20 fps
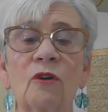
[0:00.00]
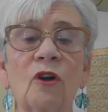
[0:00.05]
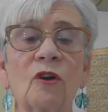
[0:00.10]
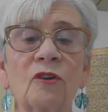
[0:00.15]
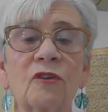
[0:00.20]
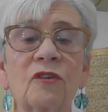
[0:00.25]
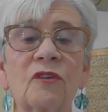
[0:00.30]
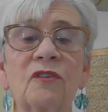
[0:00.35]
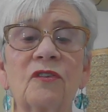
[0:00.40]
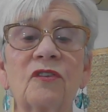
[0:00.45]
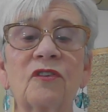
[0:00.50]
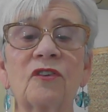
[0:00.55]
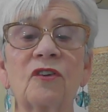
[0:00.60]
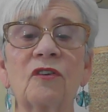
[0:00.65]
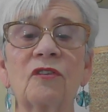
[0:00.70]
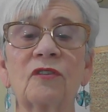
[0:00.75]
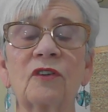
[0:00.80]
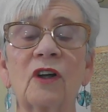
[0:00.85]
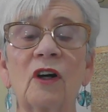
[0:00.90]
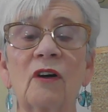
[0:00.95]
lots of
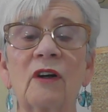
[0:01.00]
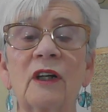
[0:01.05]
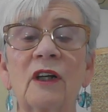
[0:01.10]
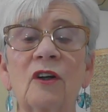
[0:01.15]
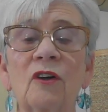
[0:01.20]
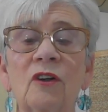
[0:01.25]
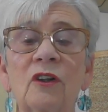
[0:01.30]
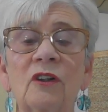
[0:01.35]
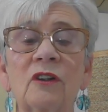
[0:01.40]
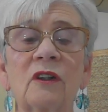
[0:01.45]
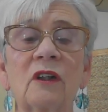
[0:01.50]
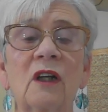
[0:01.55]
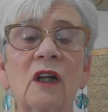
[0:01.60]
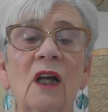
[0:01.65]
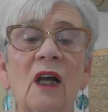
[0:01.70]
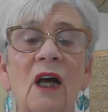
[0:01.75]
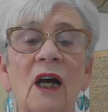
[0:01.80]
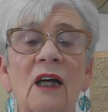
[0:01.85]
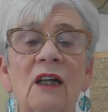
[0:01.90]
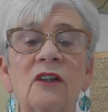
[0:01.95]
stuff going on,
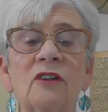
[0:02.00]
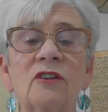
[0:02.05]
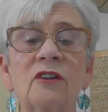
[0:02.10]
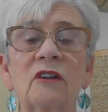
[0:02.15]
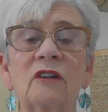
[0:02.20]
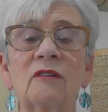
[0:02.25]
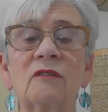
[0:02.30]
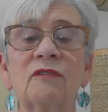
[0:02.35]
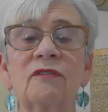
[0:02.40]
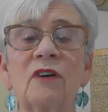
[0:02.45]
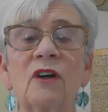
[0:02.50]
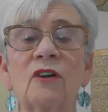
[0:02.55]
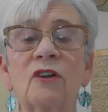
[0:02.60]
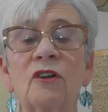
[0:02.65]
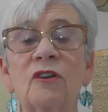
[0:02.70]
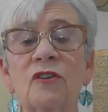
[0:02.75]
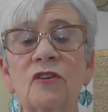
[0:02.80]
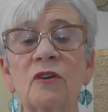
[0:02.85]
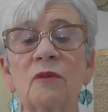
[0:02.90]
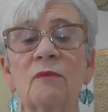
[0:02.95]
and you can
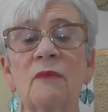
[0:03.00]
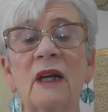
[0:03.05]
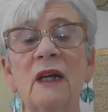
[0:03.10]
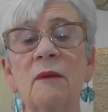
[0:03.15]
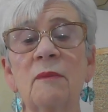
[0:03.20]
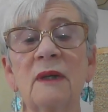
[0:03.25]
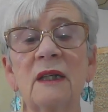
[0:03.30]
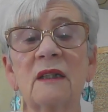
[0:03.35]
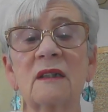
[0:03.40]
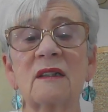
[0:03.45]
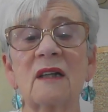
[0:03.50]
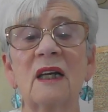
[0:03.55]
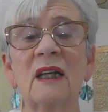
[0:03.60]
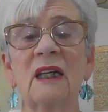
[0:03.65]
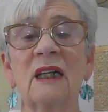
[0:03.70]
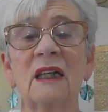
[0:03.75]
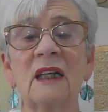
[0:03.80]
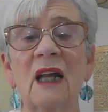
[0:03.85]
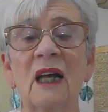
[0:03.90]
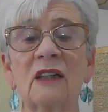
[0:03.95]
focus on maybe
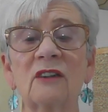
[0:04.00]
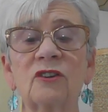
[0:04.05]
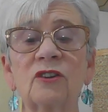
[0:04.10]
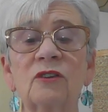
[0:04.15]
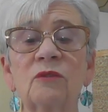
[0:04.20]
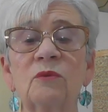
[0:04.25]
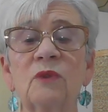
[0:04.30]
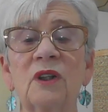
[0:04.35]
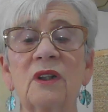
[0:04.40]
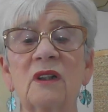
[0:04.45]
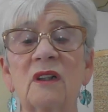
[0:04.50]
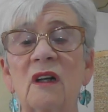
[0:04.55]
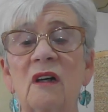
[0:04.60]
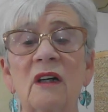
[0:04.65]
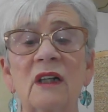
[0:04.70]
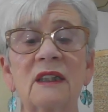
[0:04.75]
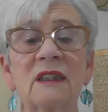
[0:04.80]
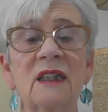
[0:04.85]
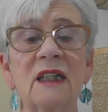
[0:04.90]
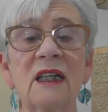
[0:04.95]
taking action with an
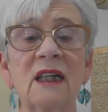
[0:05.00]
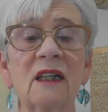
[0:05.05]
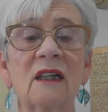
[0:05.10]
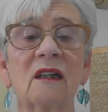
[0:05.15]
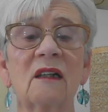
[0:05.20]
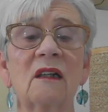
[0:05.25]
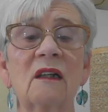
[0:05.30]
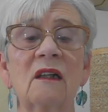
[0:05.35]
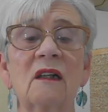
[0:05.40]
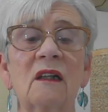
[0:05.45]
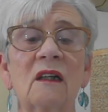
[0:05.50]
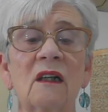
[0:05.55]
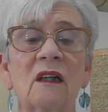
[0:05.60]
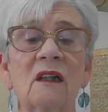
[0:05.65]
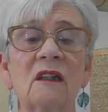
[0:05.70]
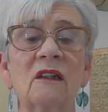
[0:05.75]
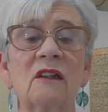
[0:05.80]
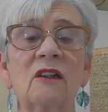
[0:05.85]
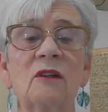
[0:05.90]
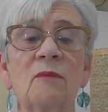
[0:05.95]
idea,
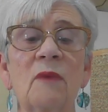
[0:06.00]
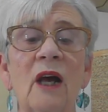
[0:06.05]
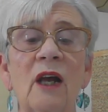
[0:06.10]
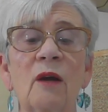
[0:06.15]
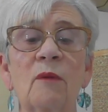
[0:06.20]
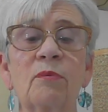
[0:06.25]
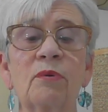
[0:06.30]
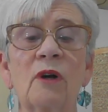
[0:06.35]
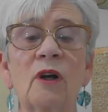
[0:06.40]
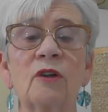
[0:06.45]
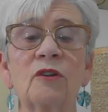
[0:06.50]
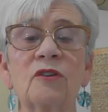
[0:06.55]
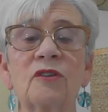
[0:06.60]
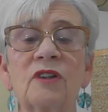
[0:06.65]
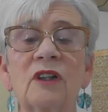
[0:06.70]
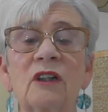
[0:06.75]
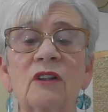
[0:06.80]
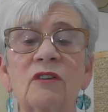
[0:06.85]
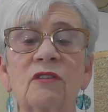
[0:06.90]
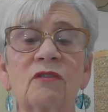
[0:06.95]
and you may
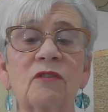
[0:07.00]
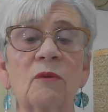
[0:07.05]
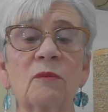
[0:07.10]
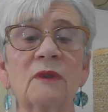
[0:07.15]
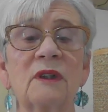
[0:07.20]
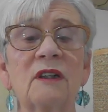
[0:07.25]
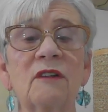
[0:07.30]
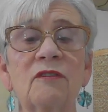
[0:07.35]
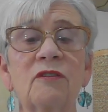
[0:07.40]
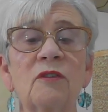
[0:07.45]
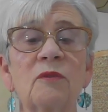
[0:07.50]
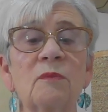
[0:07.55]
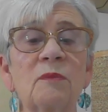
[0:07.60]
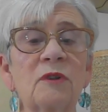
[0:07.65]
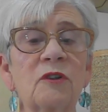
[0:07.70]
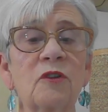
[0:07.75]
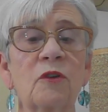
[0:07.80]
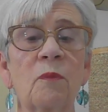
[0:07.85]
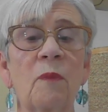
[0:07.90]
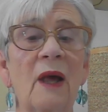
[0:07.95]
approach things from a different
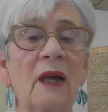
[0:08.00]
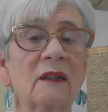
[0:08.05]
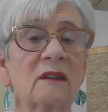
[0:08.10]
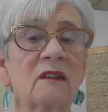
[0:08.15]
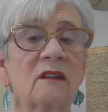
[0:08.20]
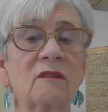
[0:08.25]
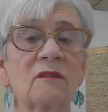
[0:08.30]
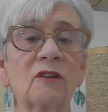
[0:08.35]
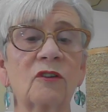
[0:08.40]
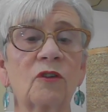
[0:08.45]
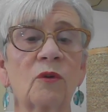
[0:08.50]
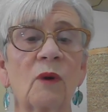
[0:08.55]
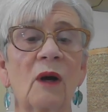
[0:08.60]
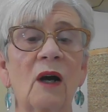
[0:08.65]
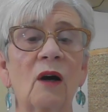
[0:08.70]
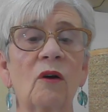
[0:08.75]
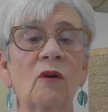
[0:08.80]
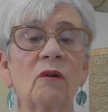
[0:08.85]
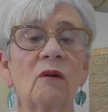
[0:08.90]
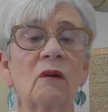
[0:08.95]
perspective as
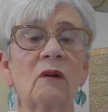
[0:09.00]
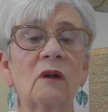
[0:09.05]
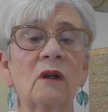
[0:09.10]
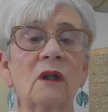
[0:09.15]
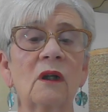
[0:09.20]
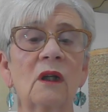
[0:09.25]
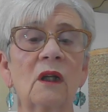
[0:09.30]
well.